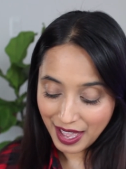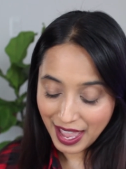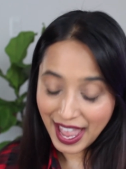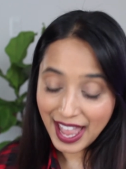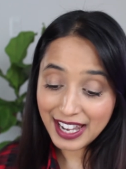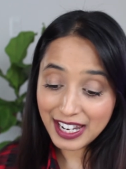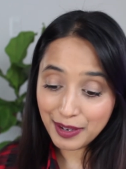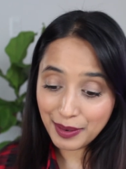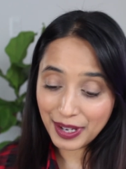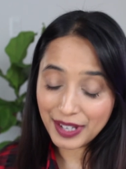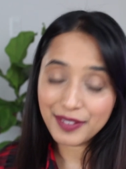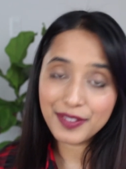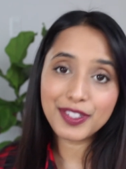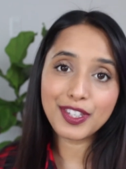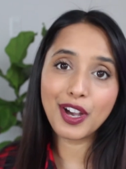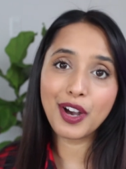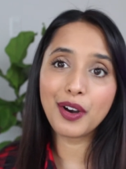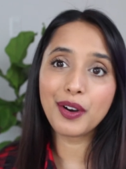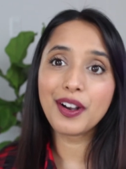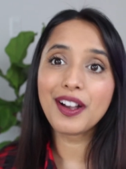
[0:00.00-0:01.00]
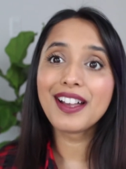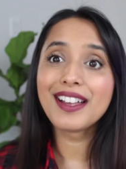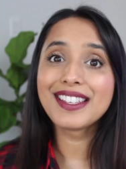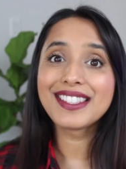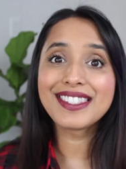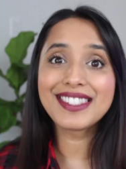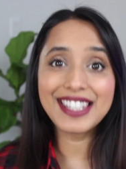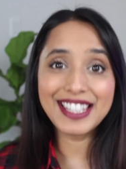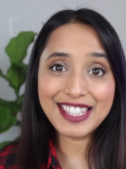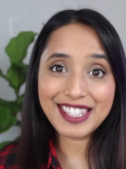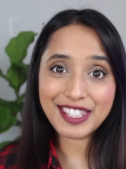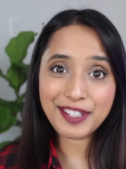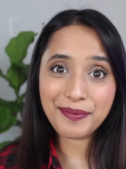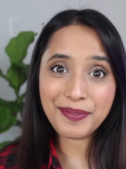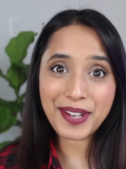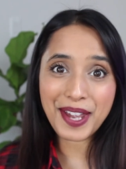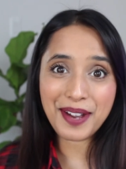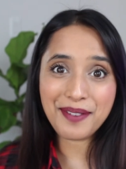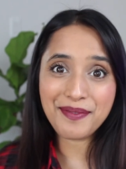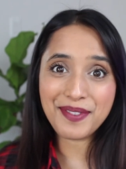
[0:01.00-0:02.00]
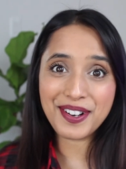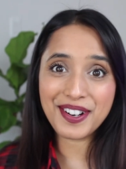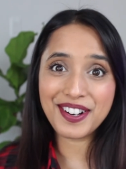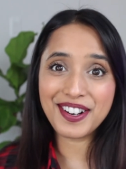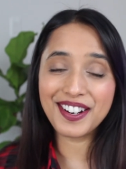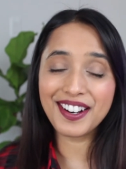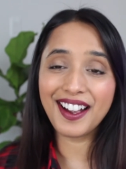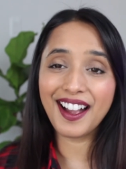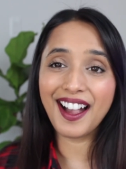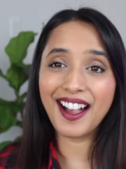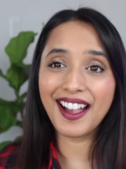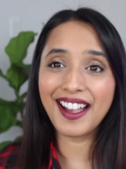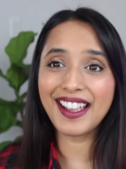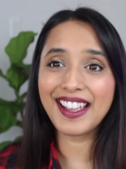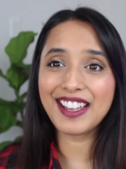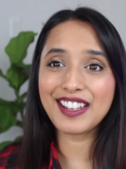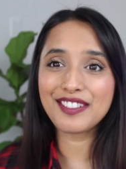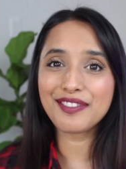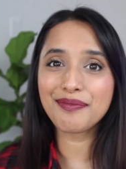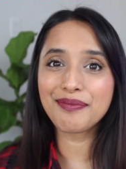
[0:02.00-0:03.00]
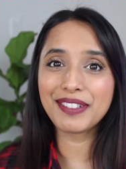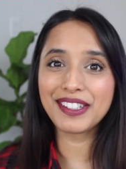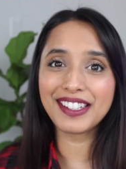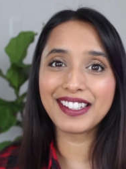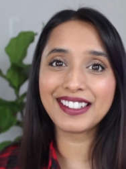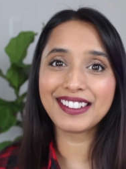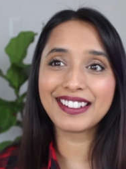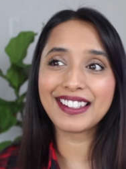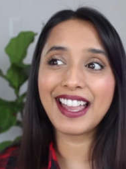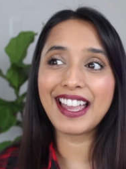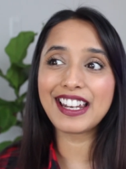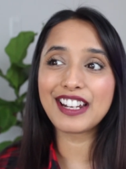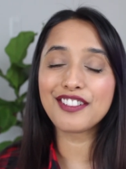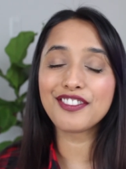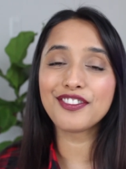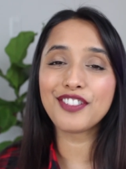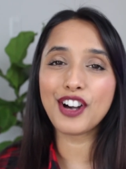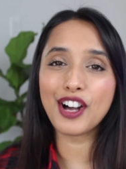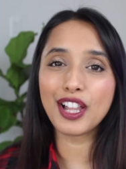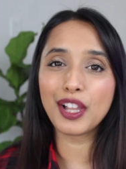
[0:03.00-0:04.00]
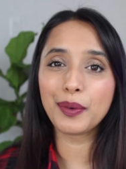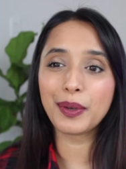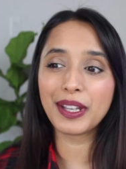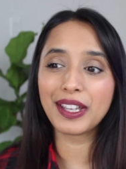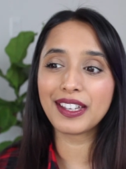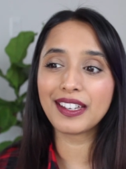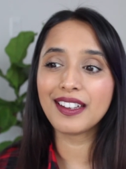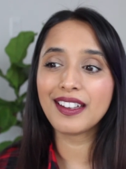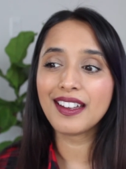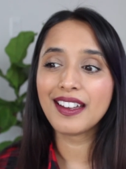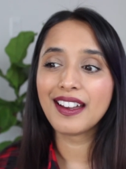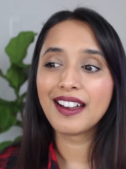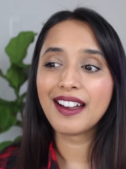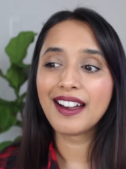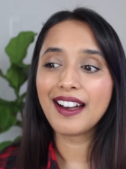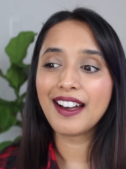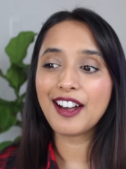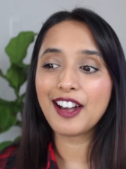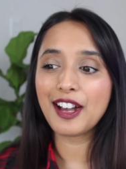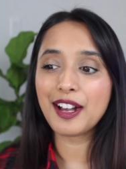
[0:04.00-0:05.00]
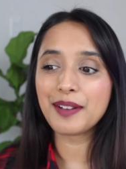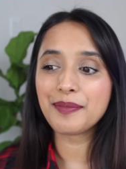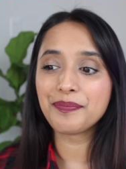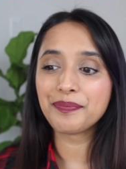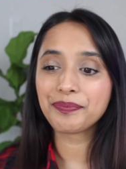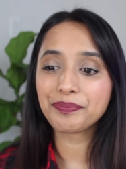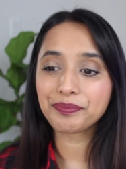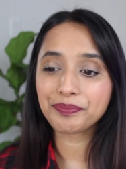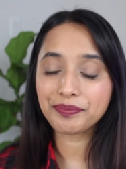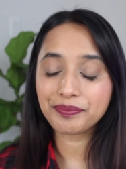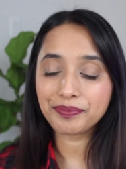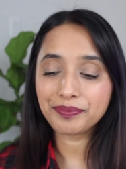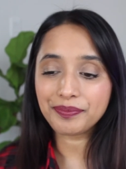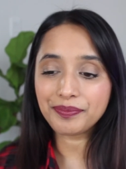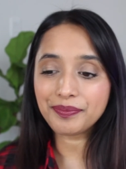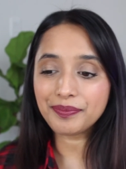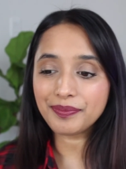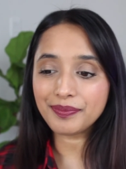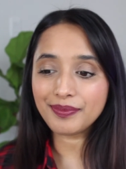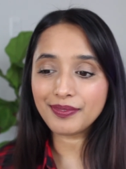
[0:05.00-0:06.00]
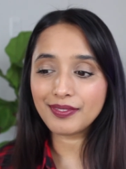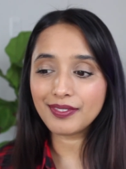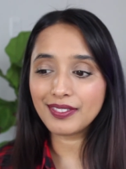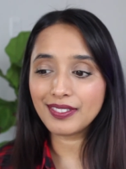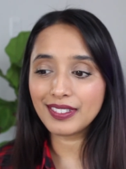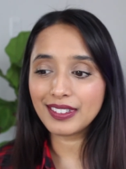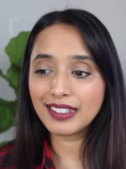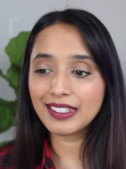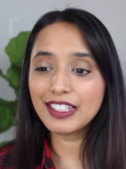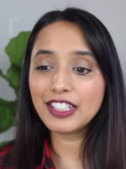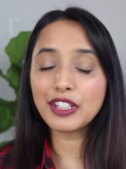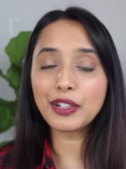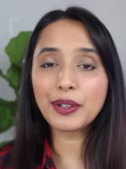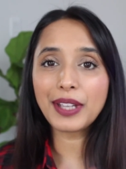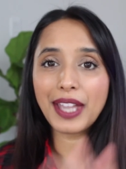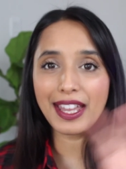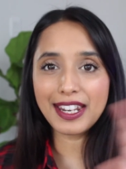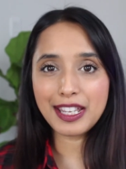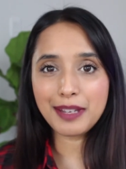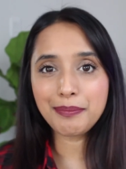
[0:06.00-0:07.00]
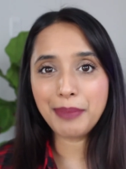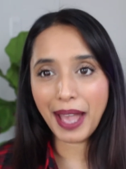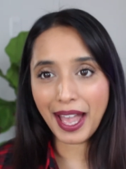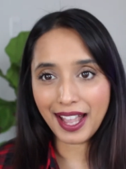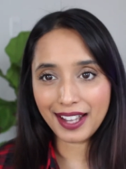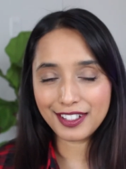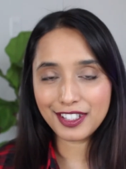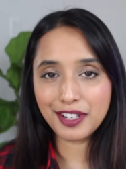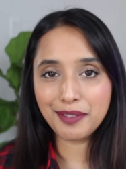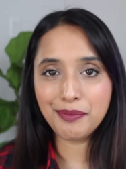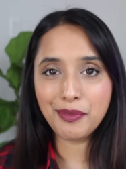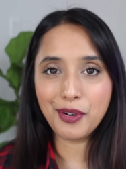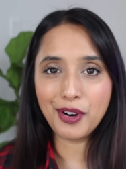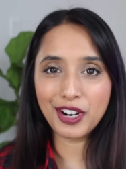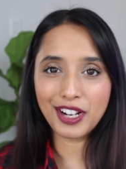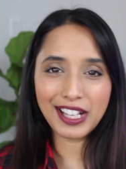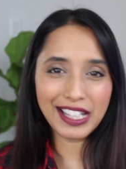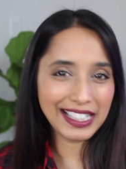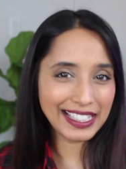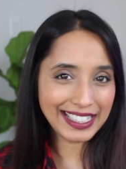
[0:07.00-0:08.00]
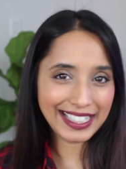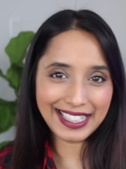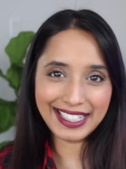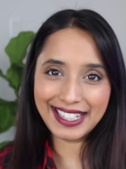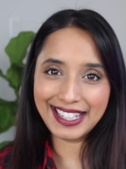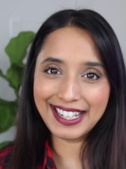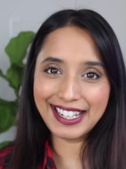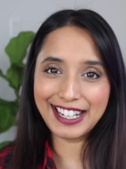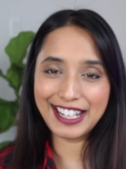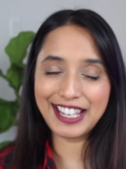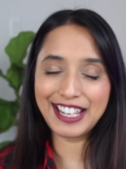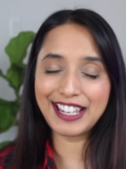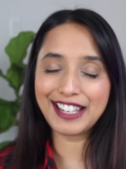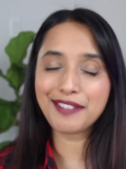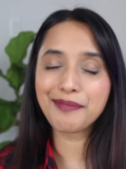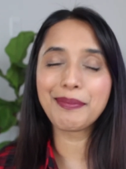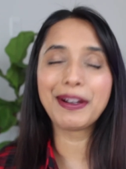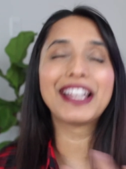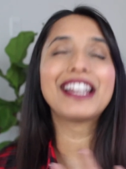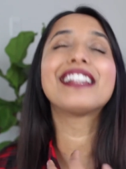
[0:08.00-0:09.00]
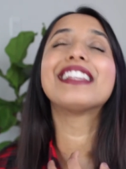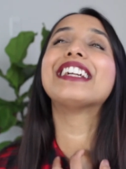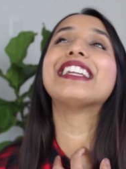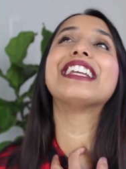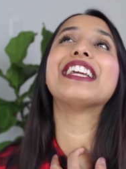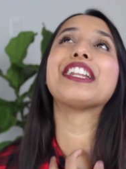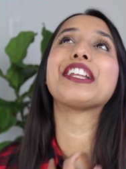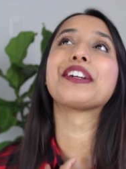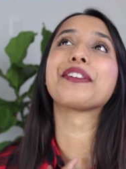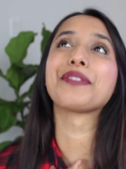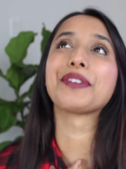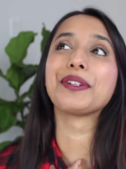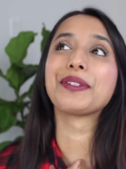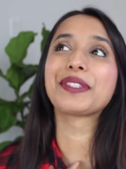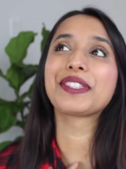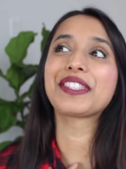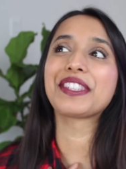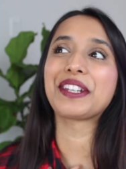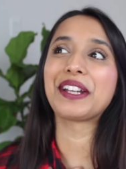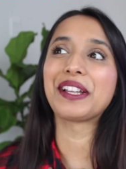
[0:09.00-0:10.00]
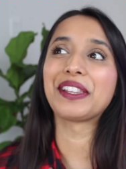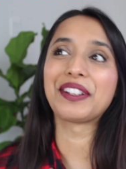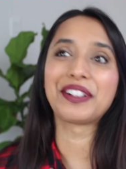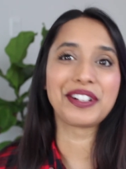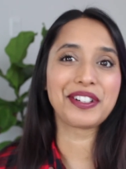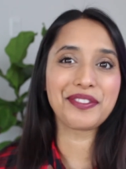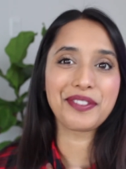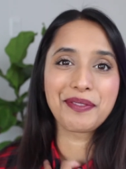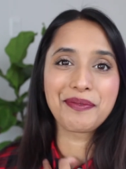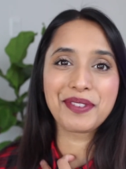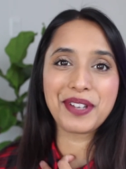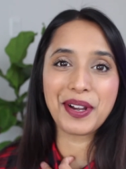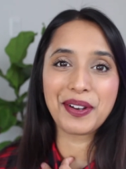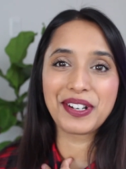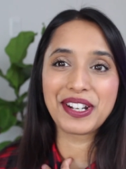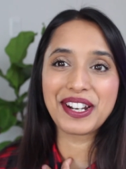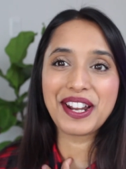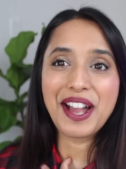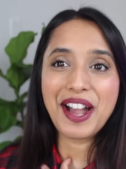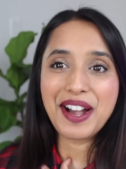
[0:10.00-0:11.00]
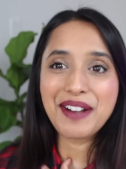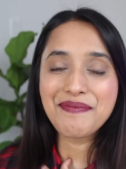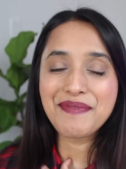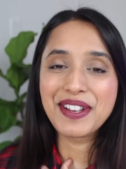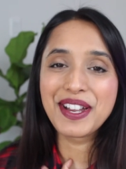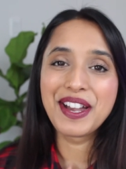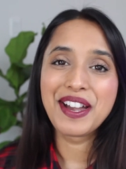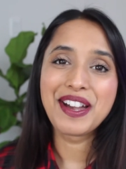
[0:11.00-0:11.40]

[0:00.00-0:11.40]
Anyway, so since September, I have been kind of following, you know, getting back to more clean eating, my clean eating roots that I learned from Tone It Up,